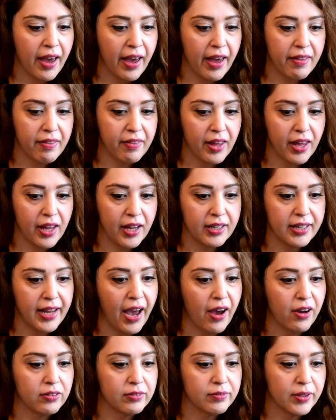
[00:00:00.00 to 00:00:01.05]
And then
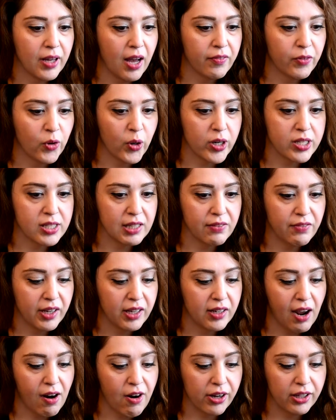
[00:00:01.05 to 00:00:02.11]
now, of course, living
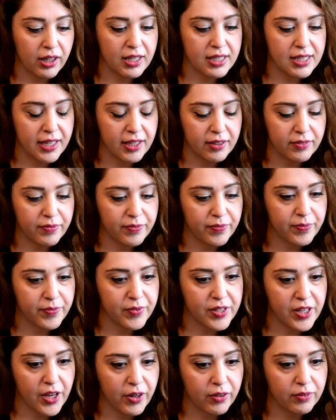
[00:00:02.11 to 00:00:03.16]
in Arlington.
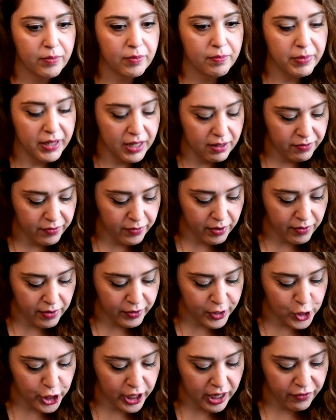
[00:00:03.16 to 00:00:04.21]
So been in
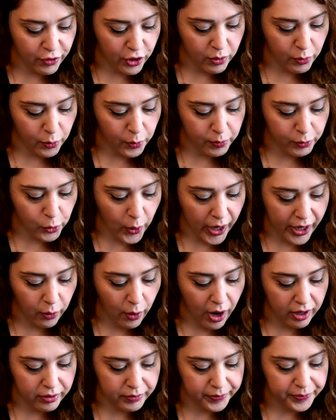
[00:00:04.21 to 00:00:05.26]
Virginia for quite a
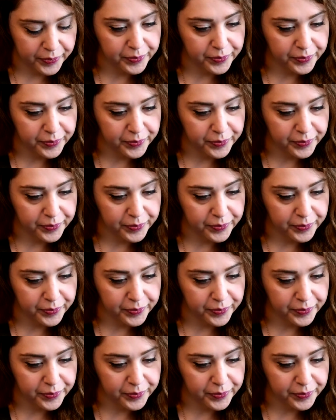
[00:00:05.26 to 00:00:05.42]
while.